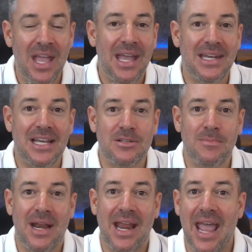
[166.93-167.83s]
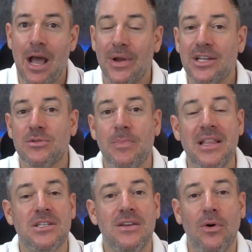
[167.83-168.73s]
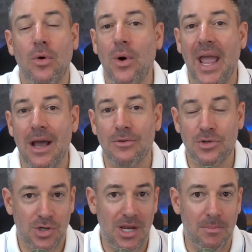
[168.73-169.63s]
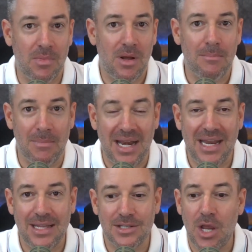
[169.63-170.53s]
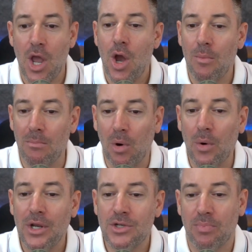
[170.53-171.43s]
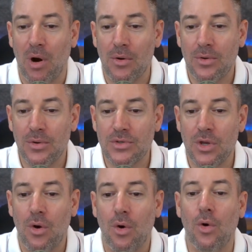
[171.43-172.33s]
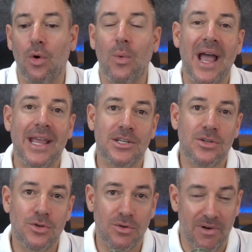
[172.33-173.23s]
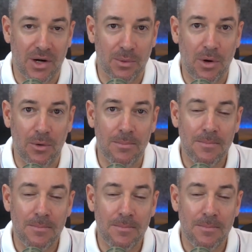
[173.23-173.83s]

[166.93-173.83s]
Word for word: It doesn't matter how expensive or how cheap money is. Mortgage brokers always do very well.